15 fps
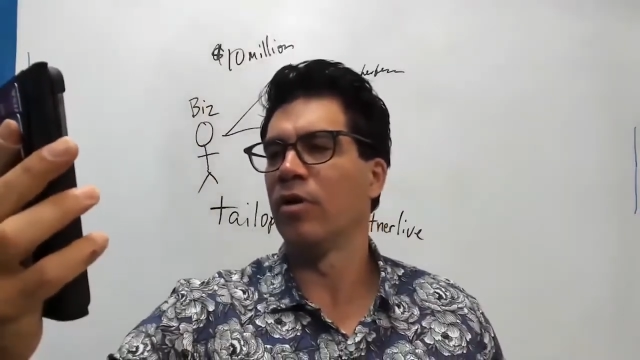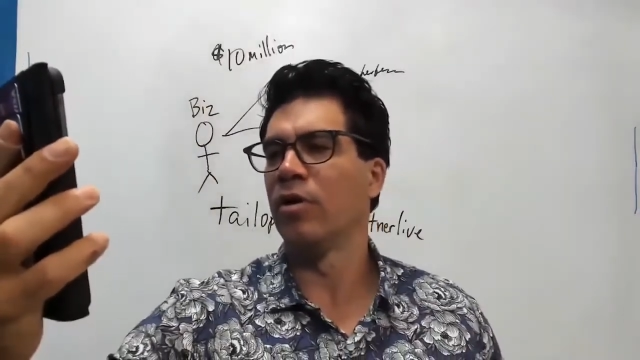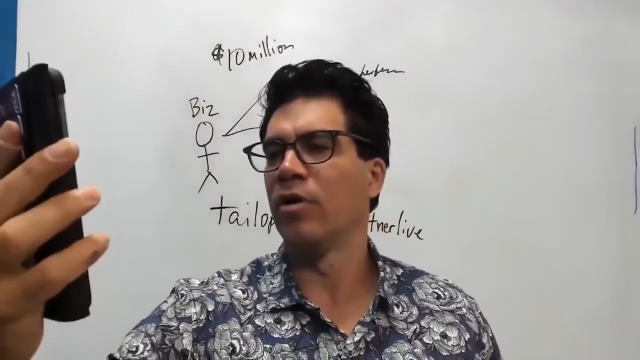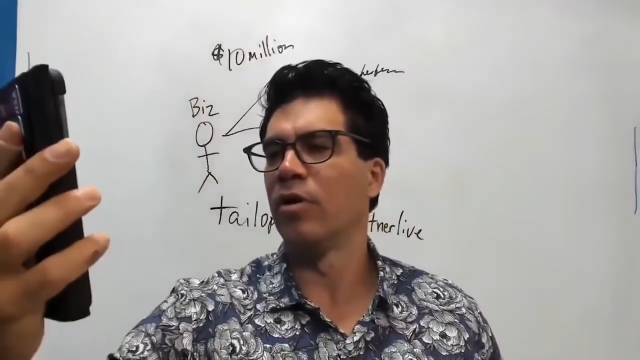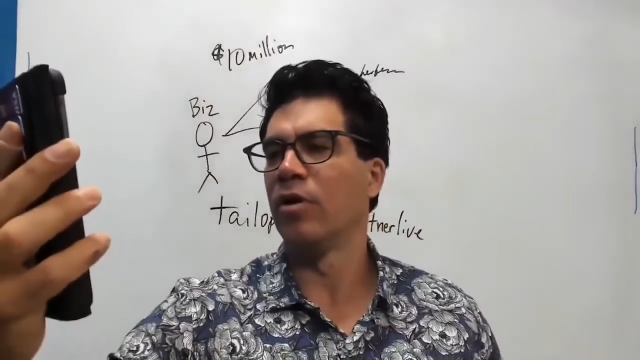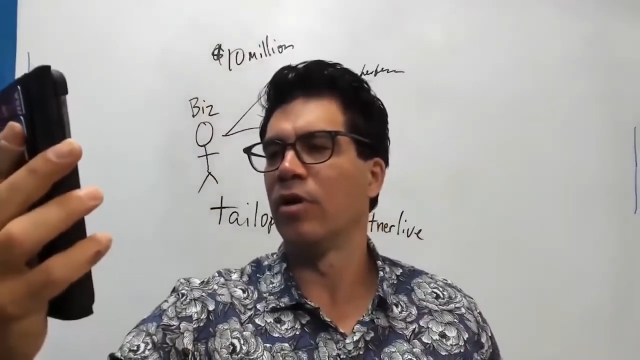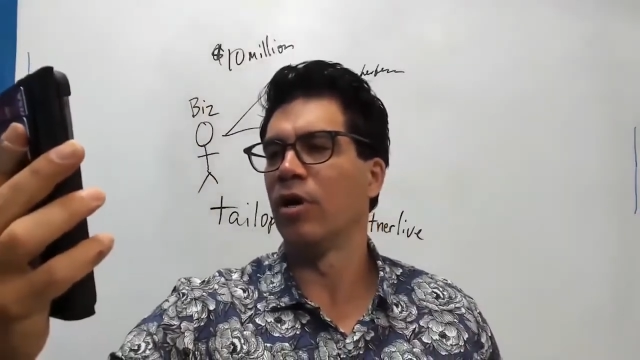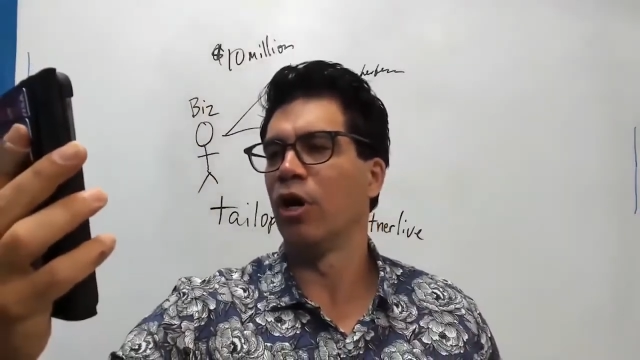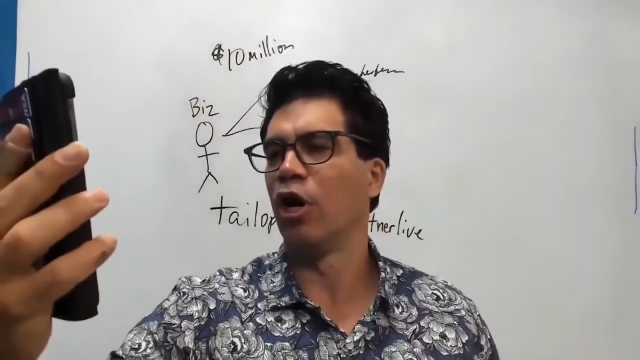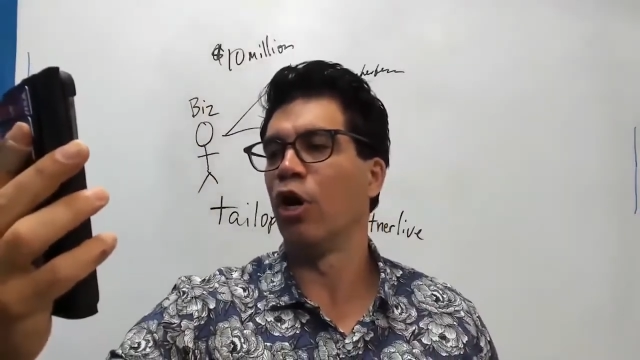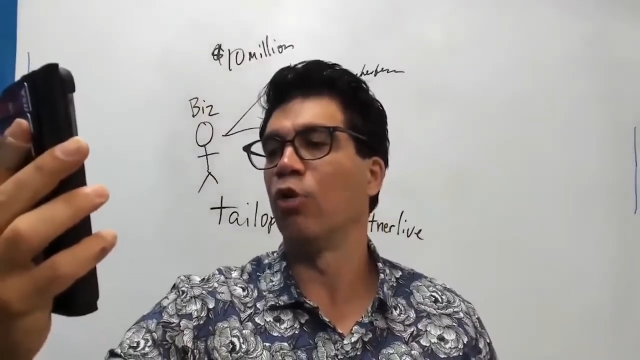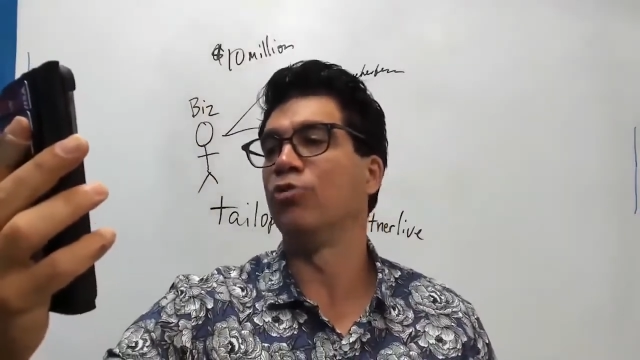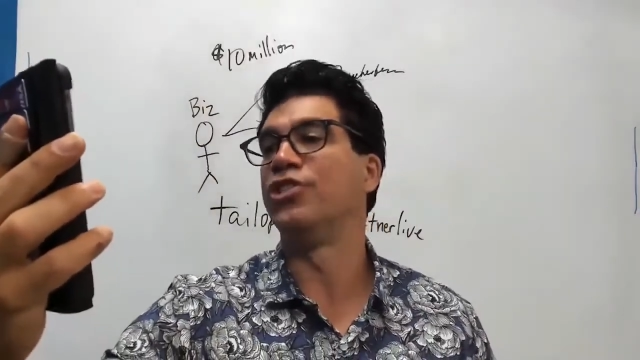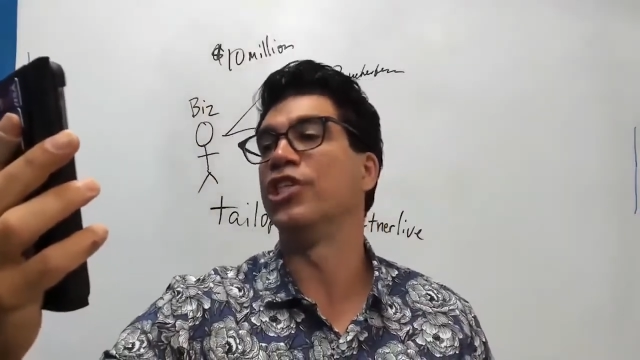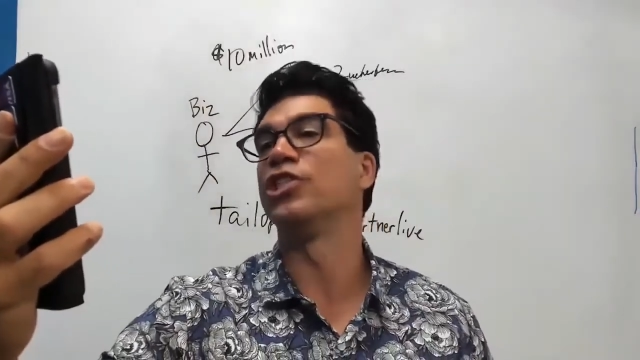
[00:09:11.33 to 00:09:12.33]
security.
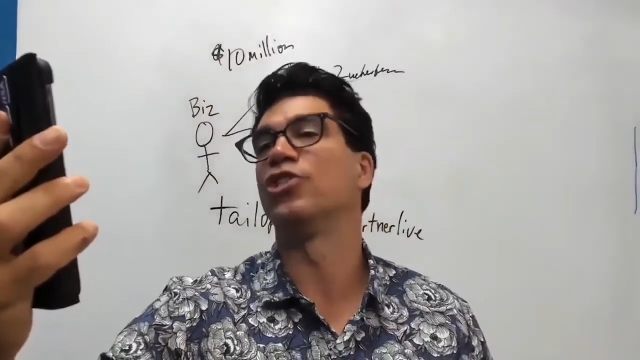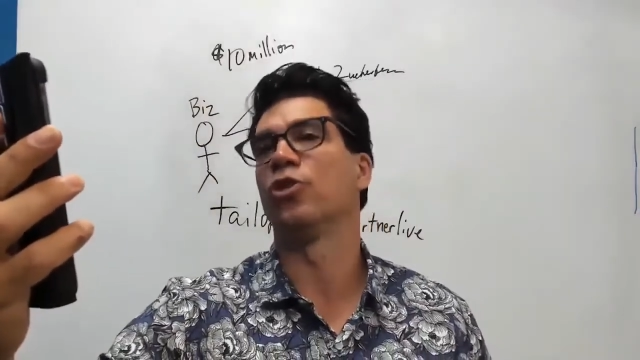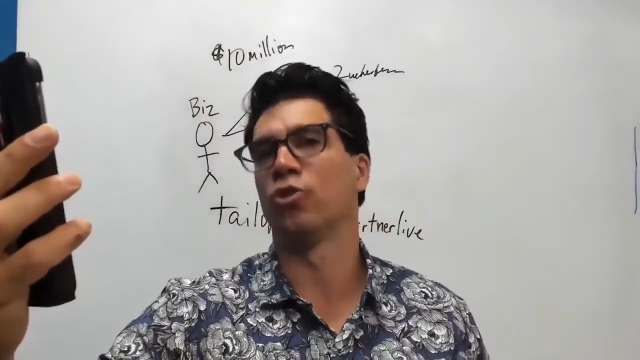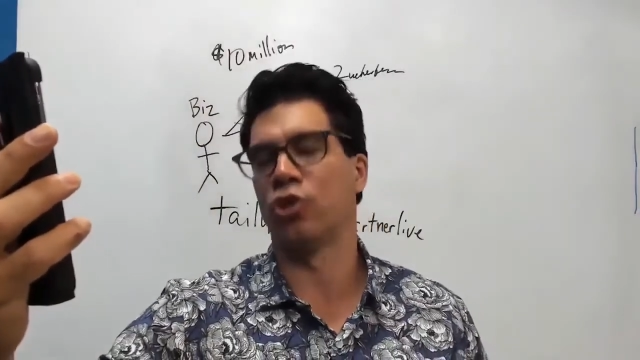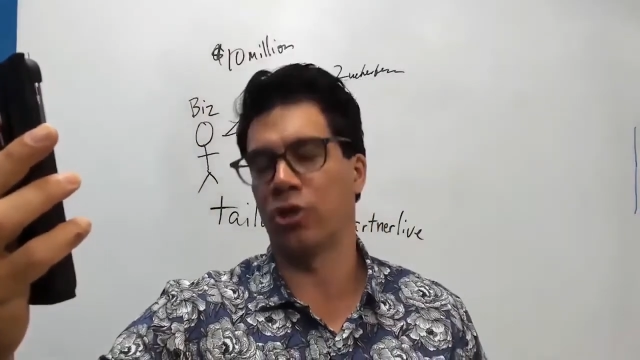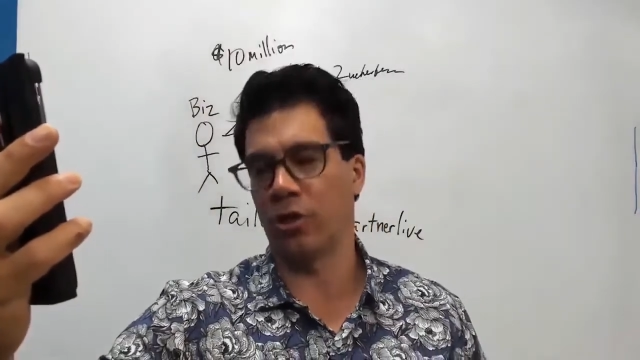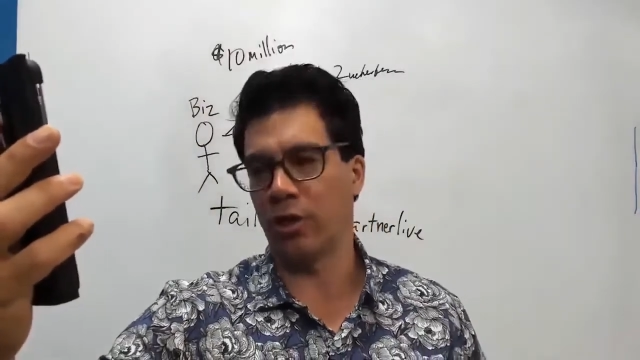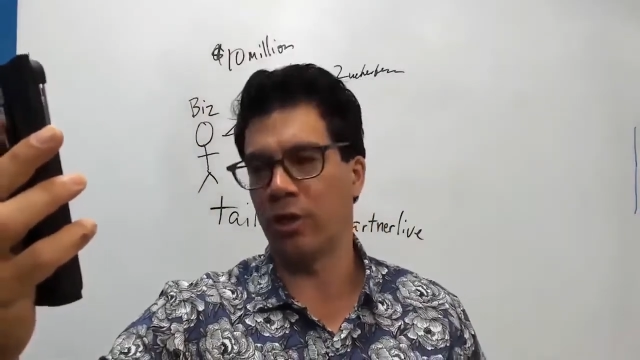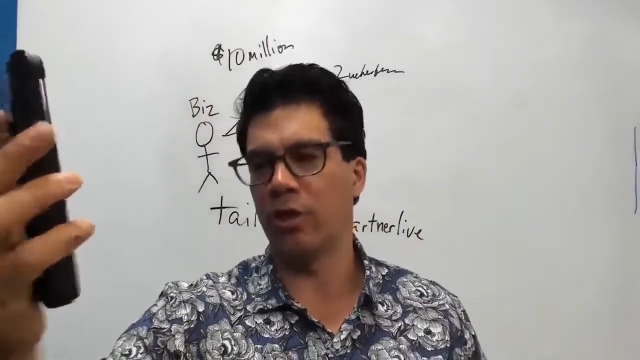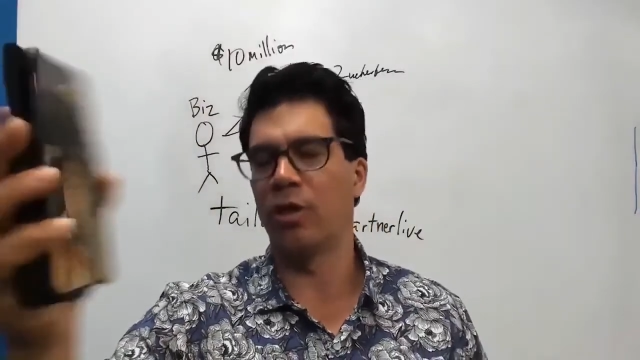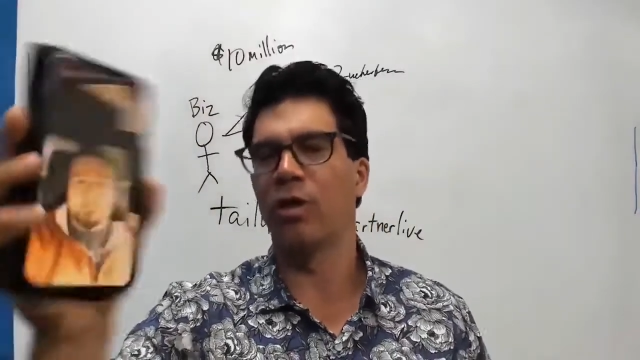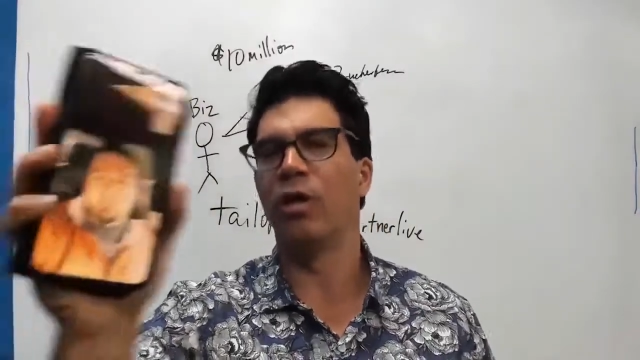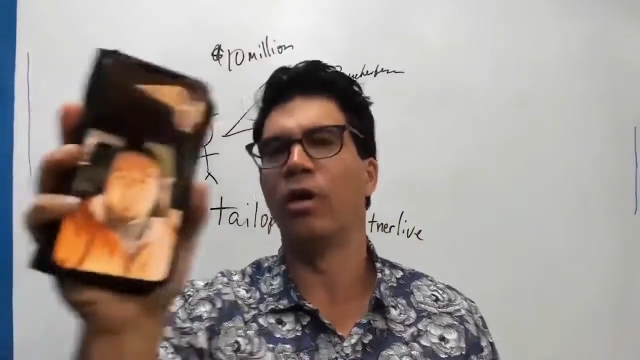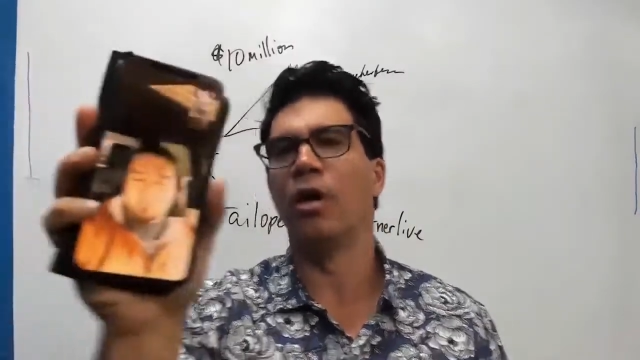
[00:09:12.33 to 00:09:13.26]
So oh, digital security.